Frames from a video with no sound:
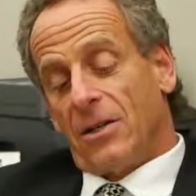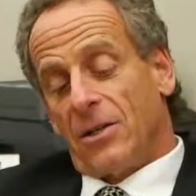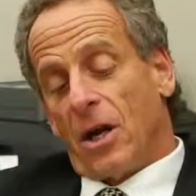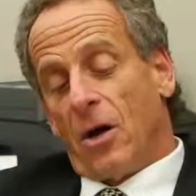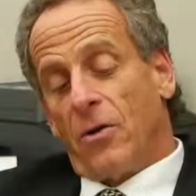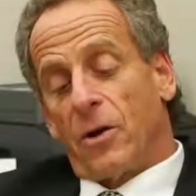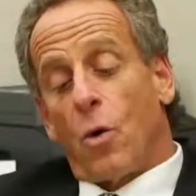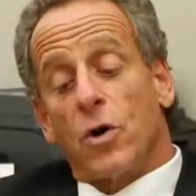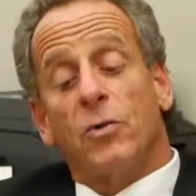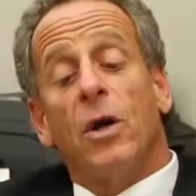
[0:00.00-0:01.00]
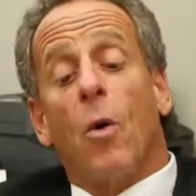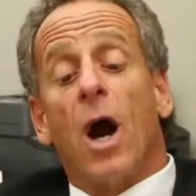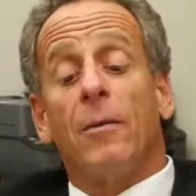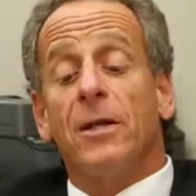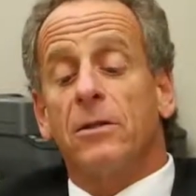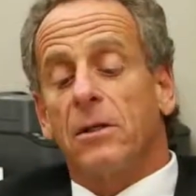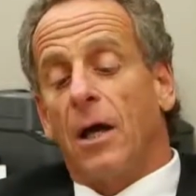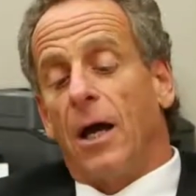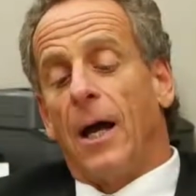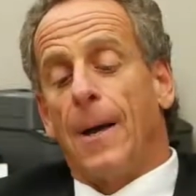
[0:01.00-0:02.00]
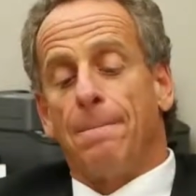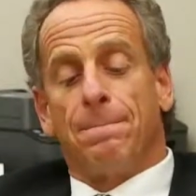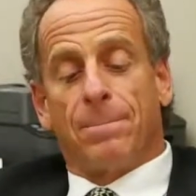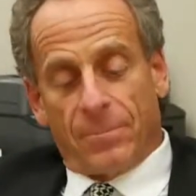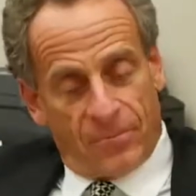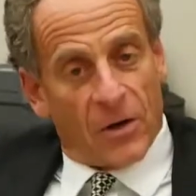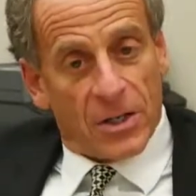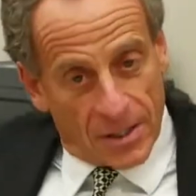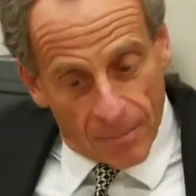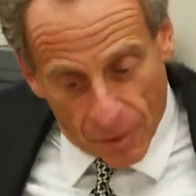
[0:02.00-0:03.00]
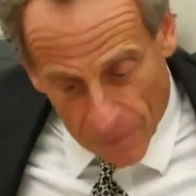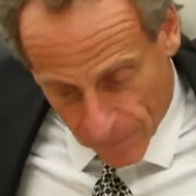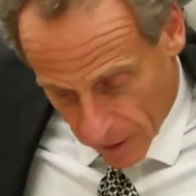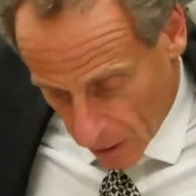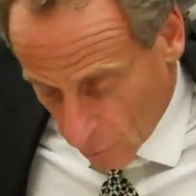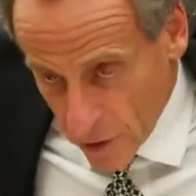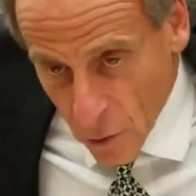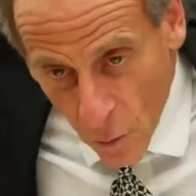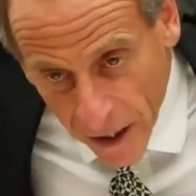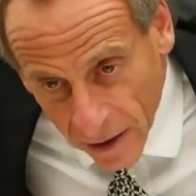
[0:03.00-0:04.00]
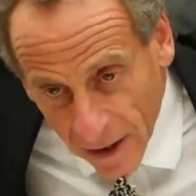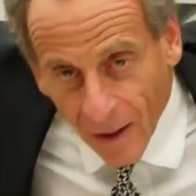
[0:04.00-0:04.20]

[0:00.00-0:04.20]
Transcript: So the course requirements, very simple. We do weekly